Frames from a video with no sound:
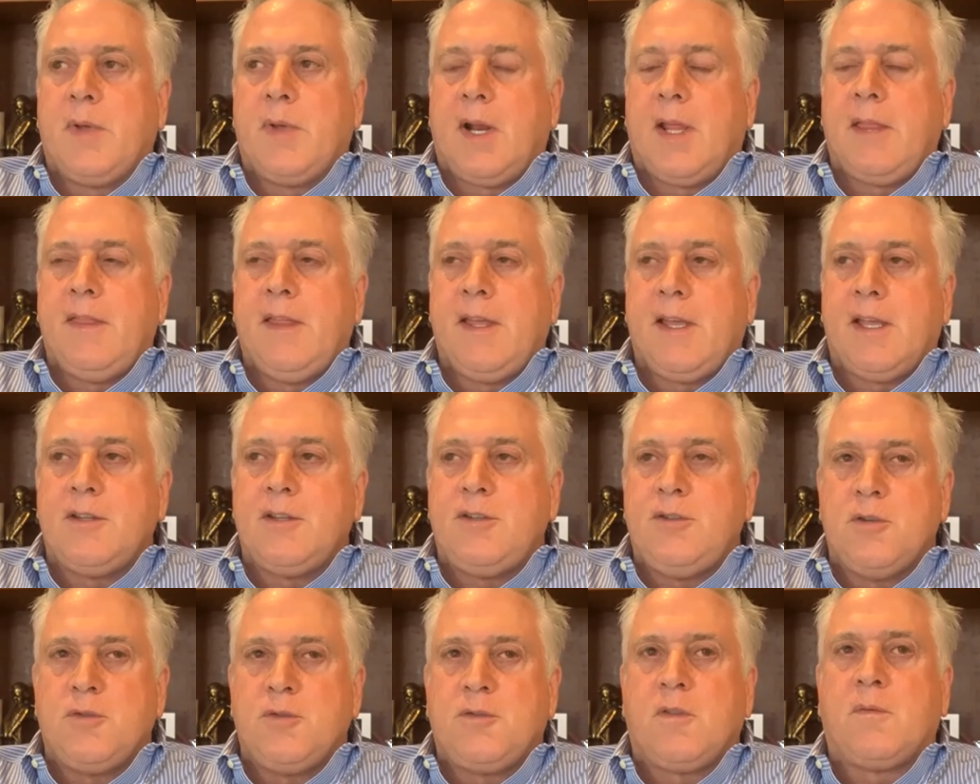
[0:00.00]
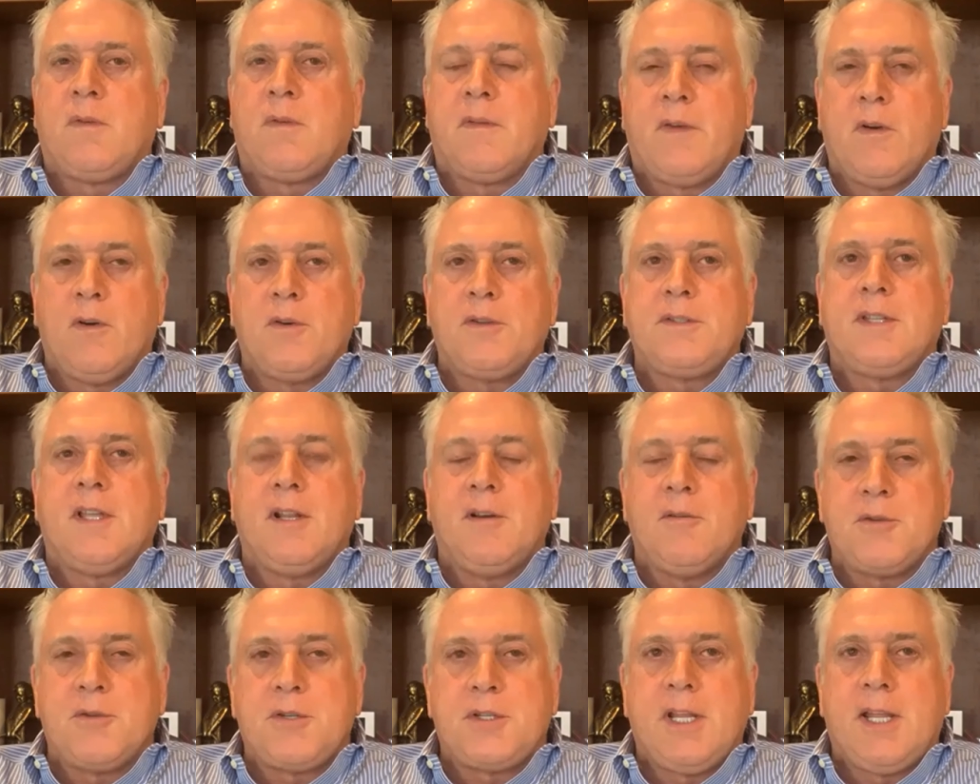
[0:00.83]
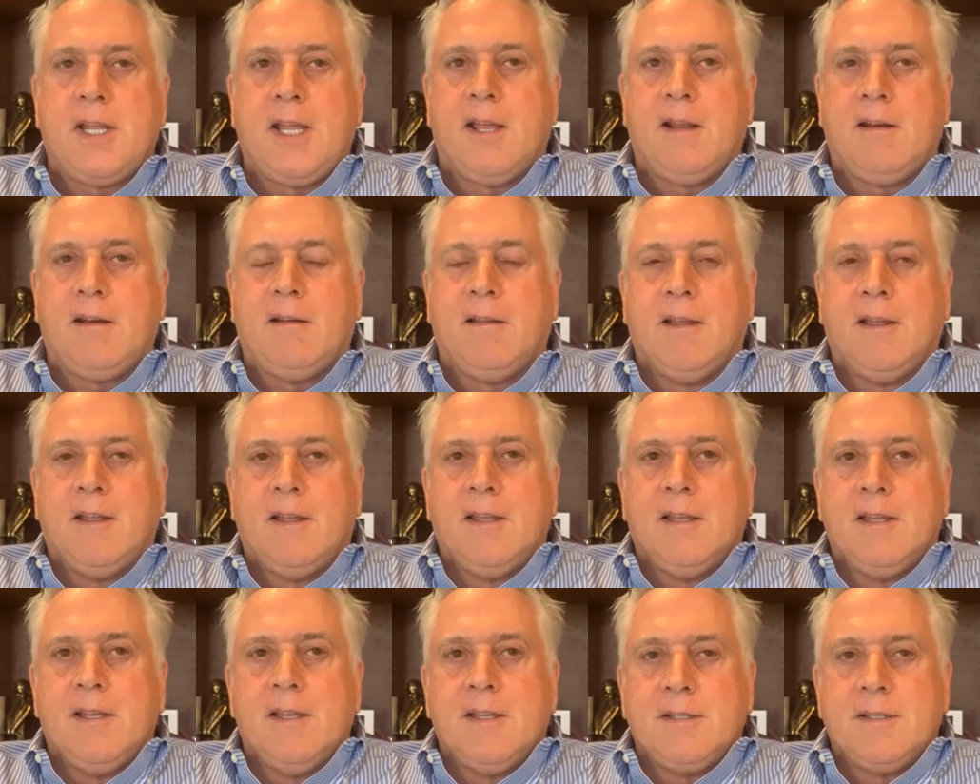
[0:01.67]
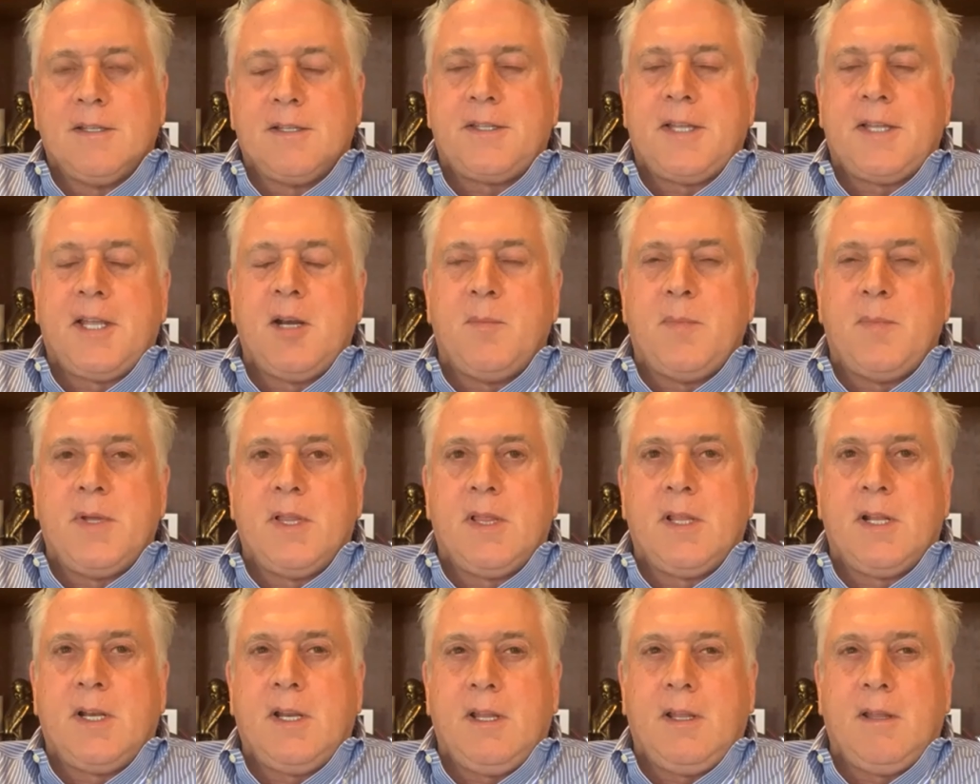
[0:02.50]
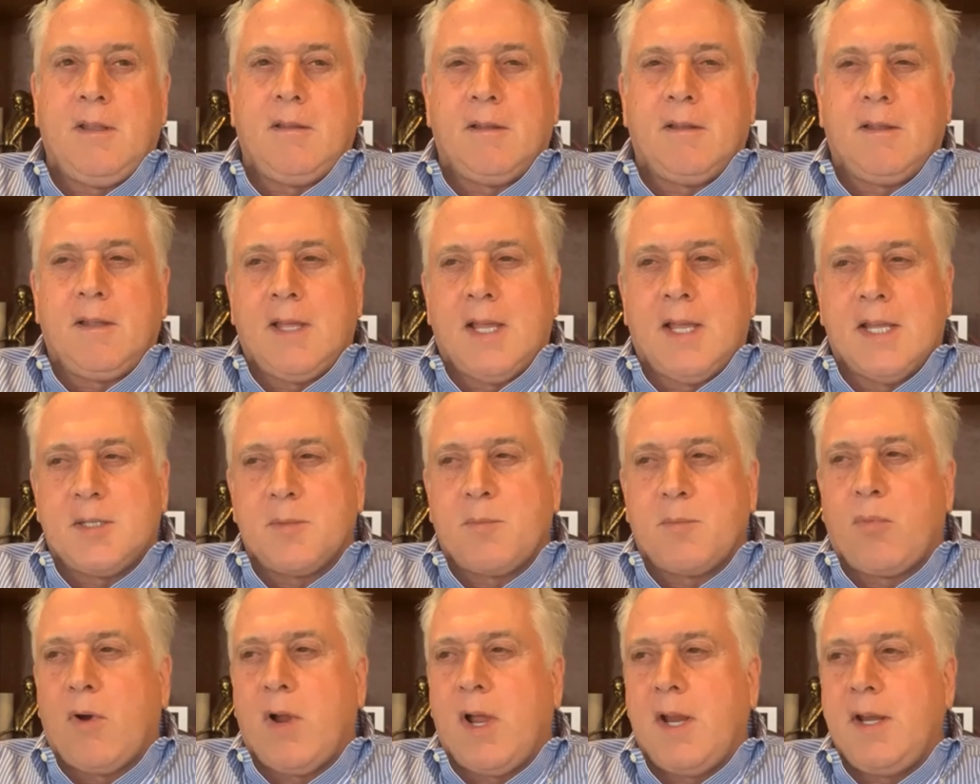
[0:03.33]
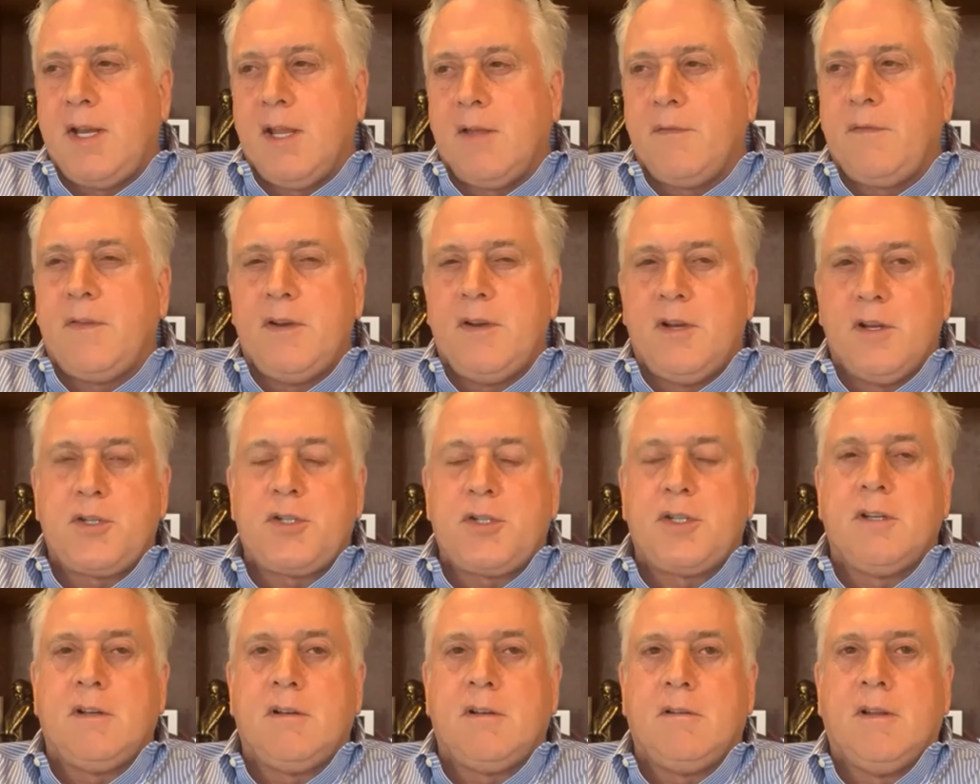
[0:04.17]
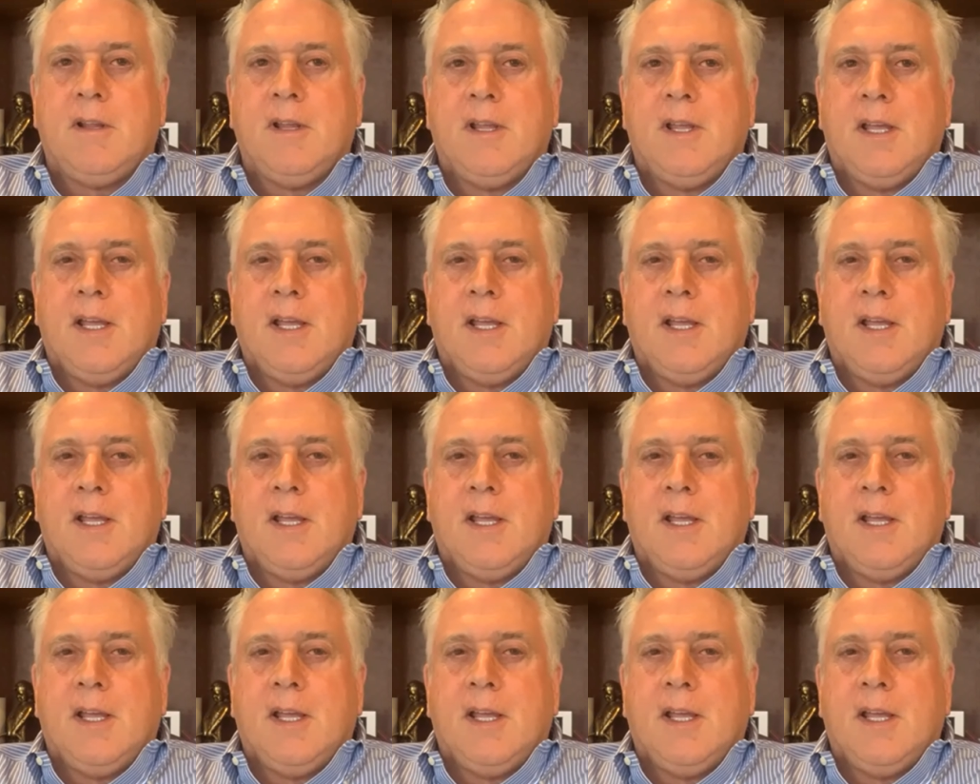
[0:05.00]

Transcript: I think it's useful for folks to understand sustainability has a broad definition,